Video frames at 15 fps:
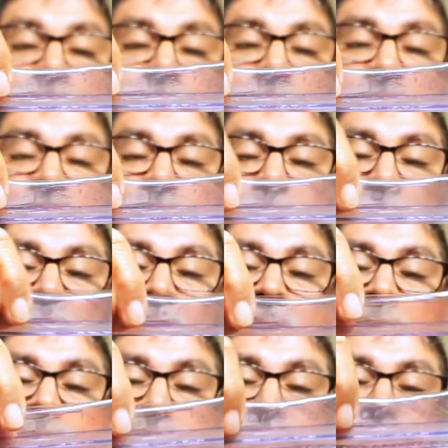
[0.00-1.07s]

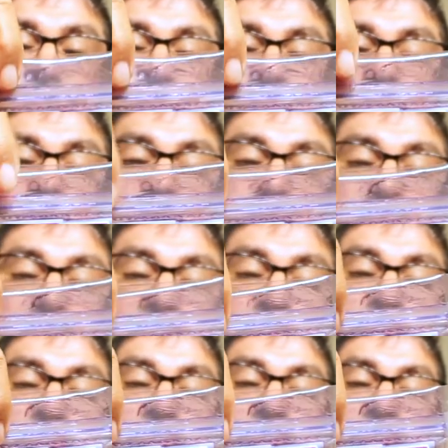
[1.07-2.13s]
small
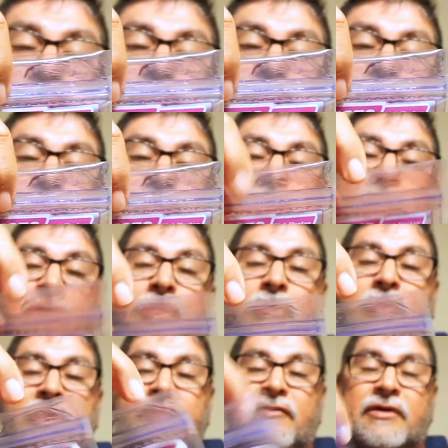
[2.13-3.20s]
little hook,
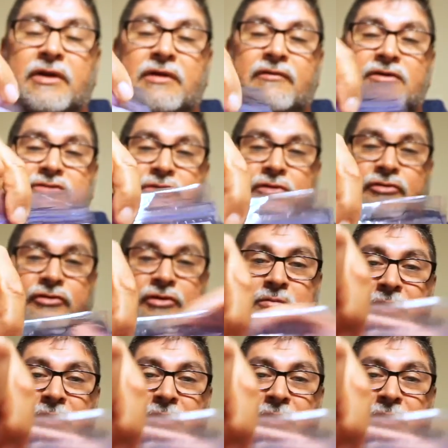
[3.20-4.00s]
or even if it shows you in the